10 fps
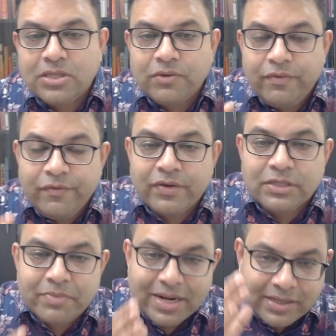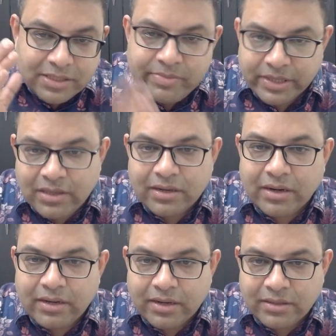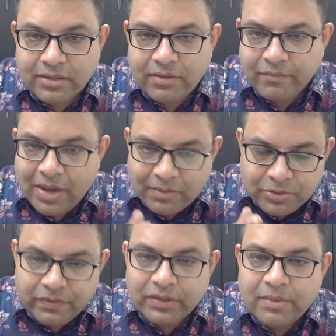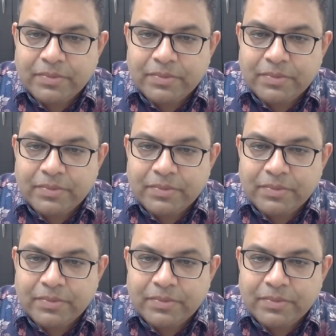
So we first practice mental conduct by observing the